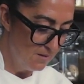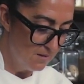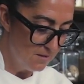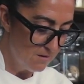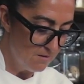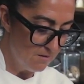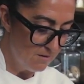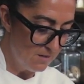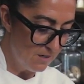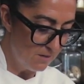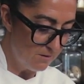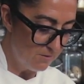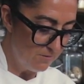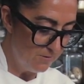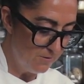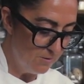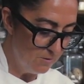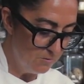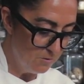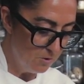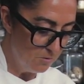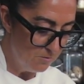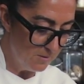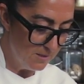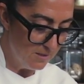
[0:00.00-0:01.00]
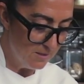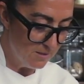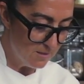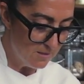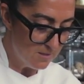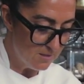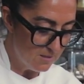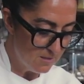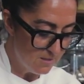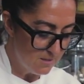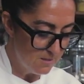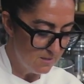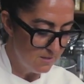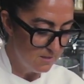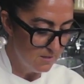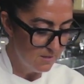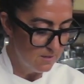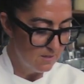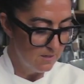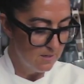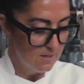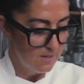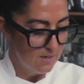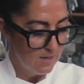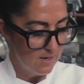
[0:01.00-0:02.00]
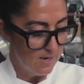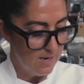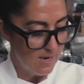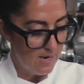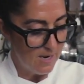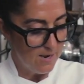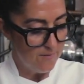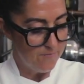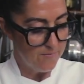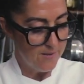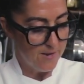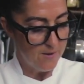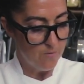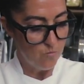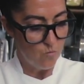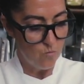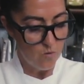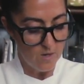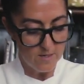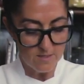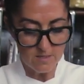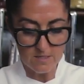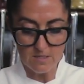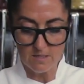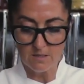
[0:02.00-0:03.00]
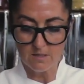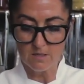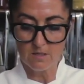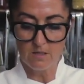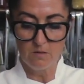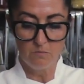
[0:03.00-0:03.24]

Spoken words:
So another few more minutes. And then once it's